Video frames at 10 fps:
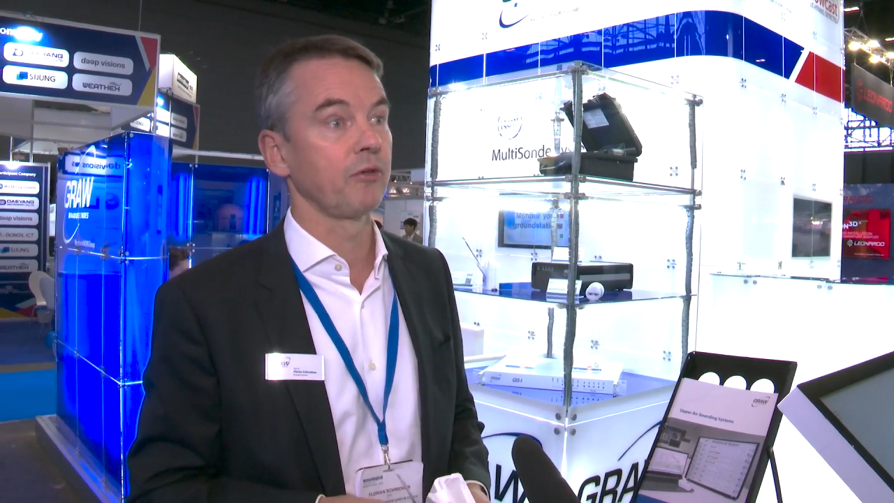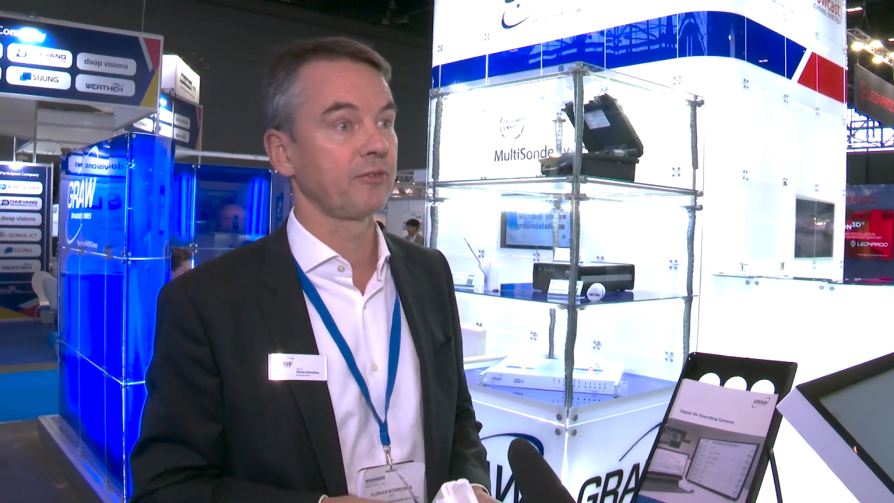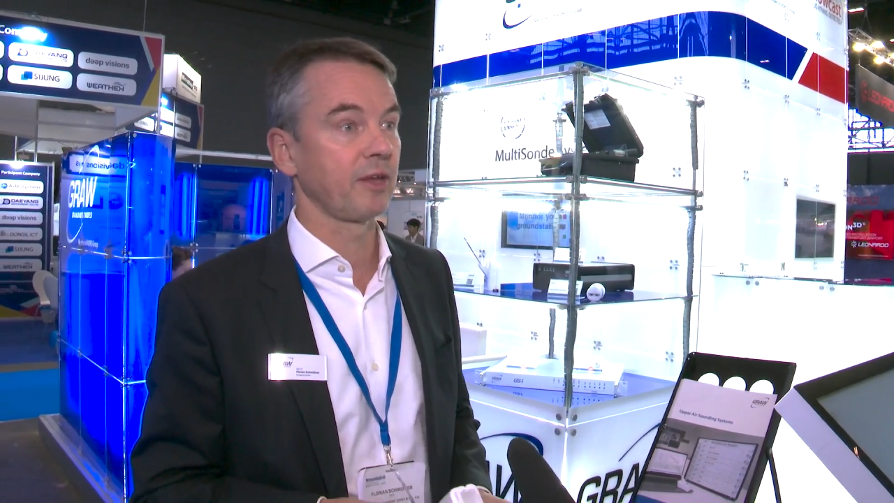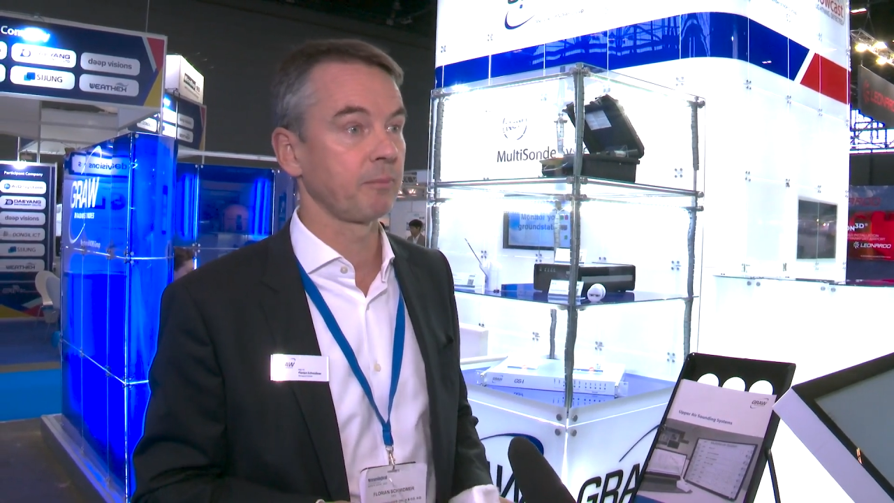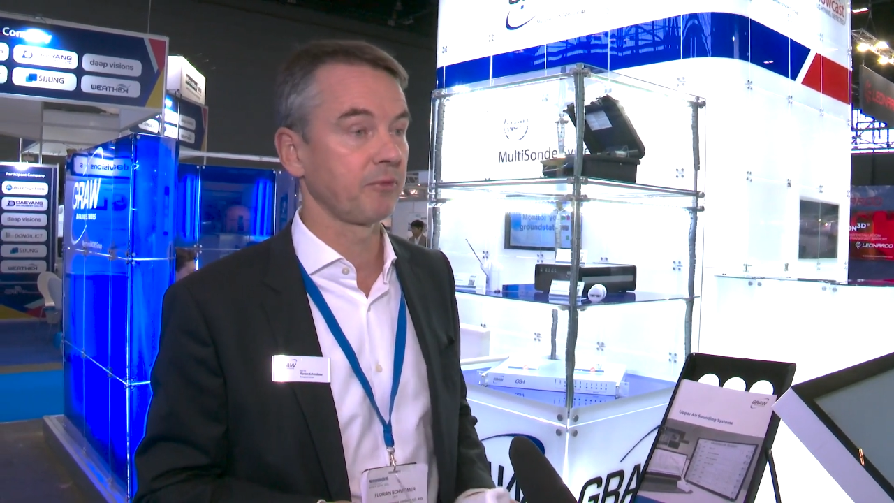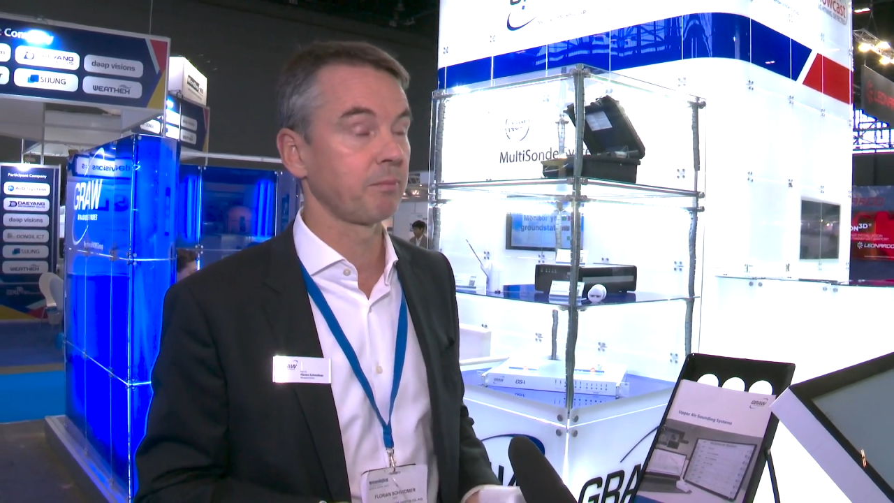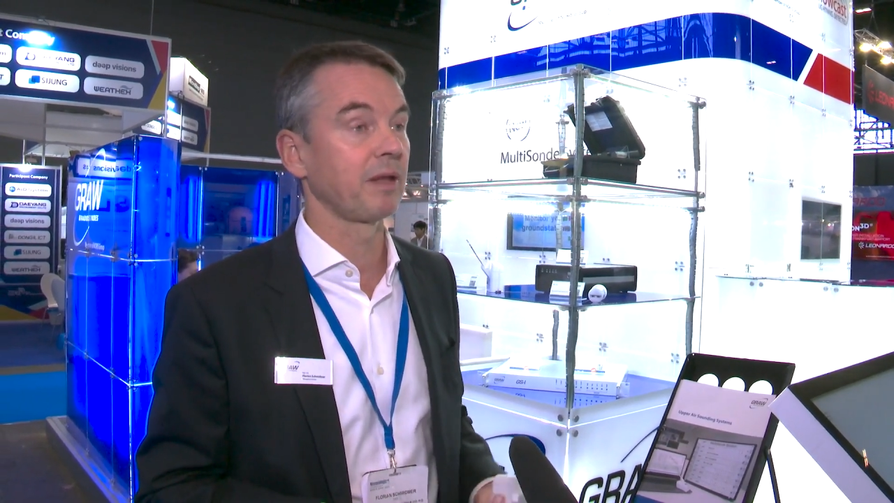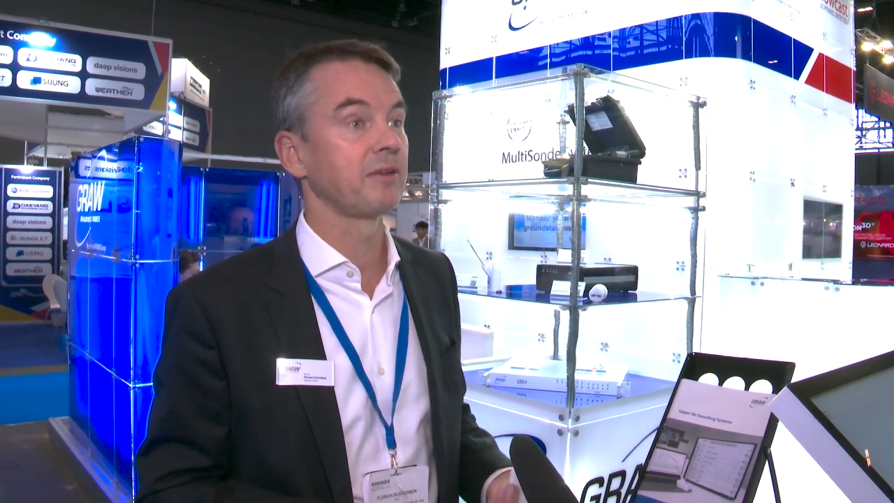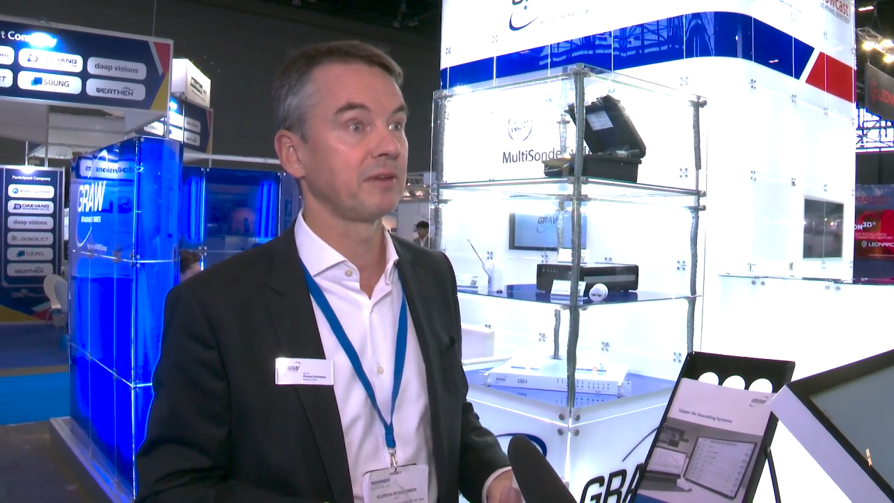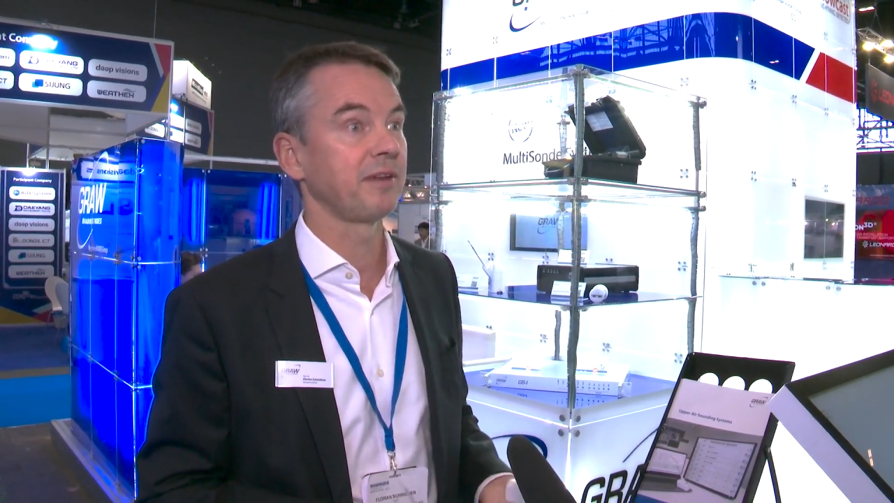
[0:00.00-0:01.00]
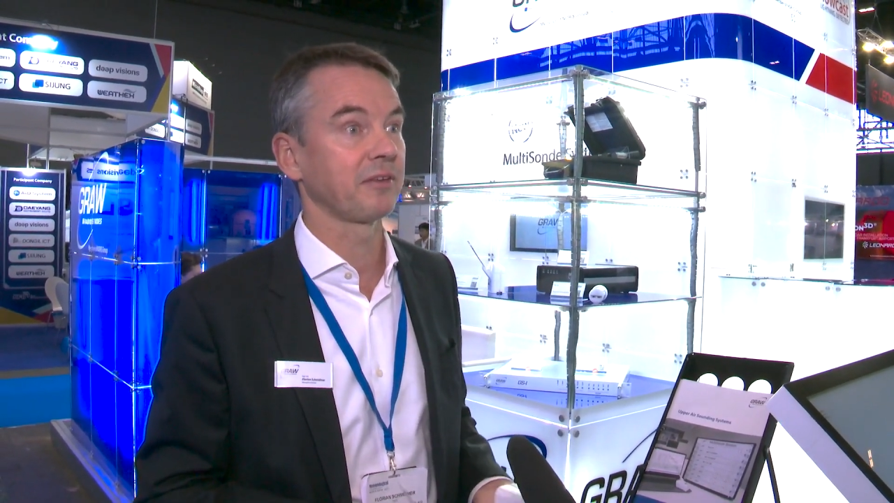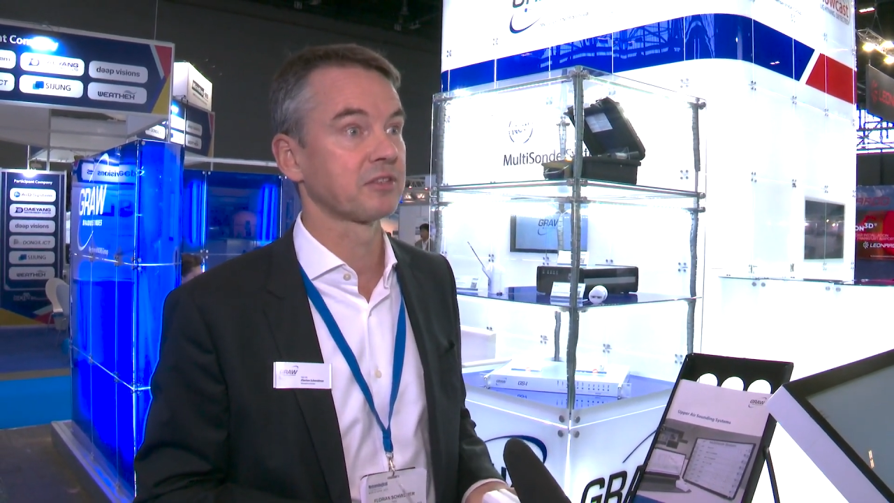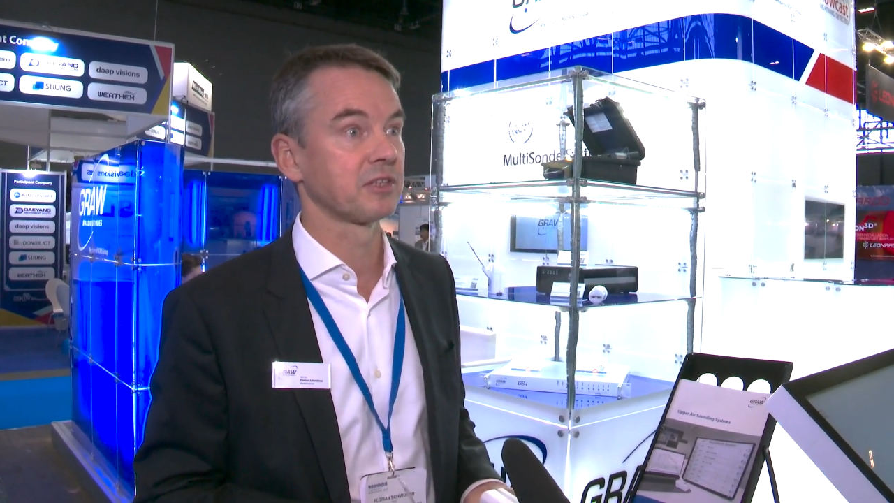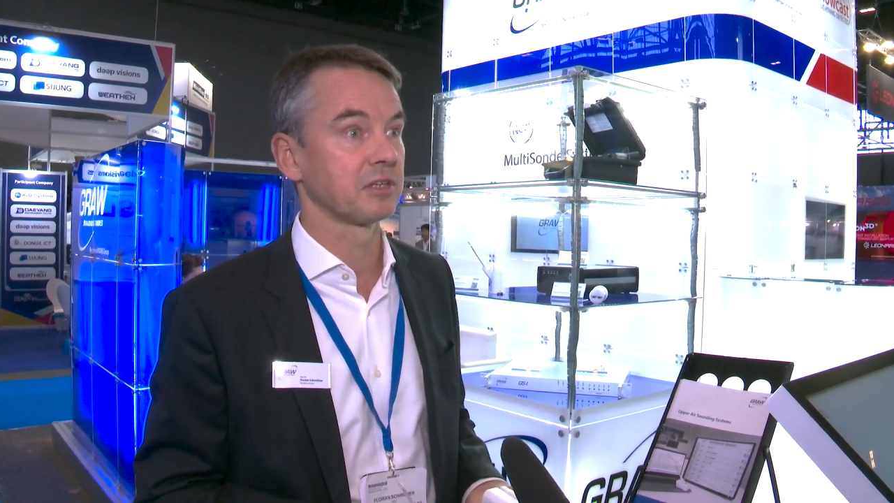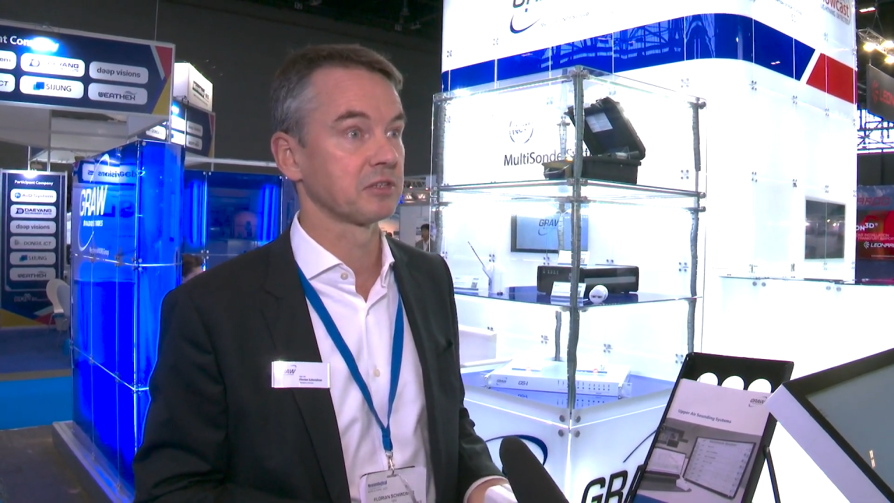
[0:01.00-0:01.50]
steps, but it does
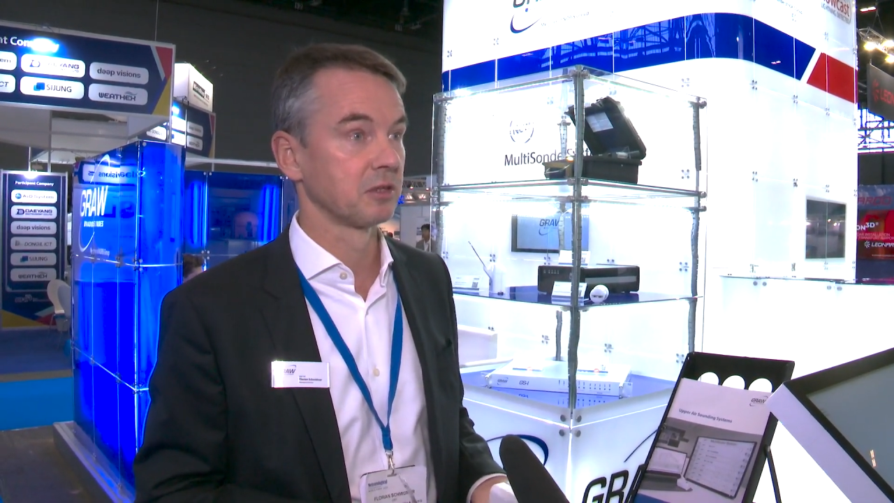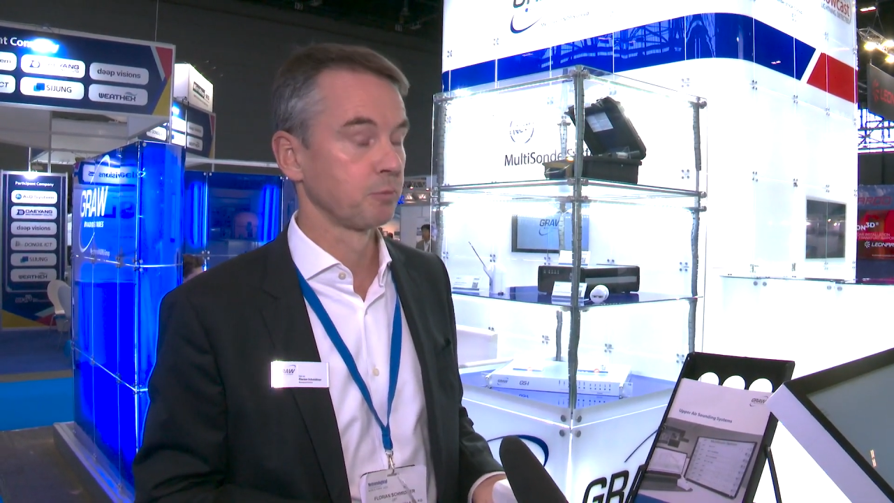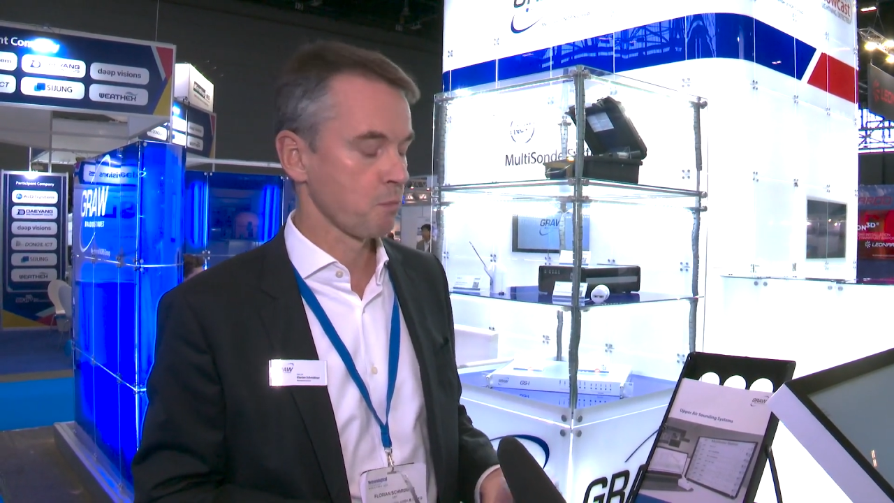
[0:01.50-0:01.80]
change.